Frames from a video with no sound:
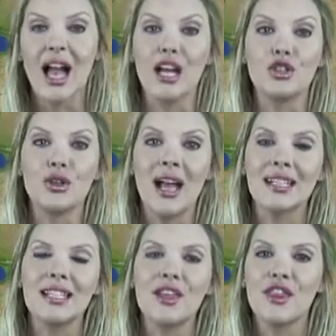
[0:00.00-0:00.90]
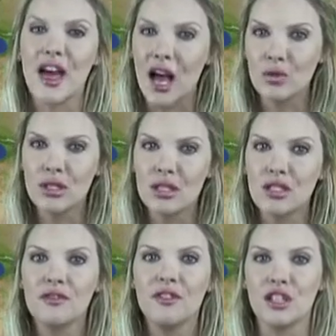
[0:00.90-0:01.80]
Attracting
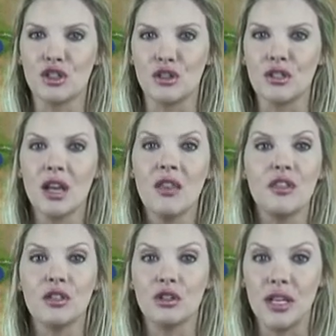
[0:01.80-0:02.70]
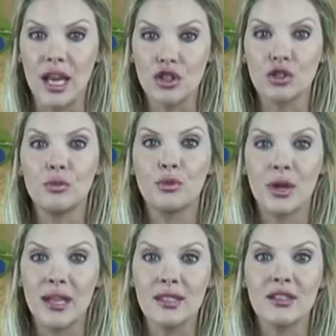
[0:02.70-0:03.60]
thousands of visitors, the international
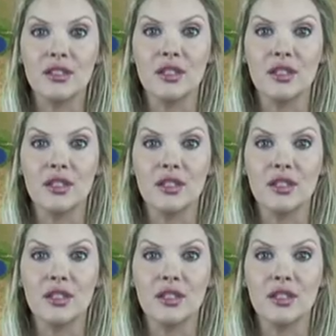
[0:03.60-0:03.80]
press and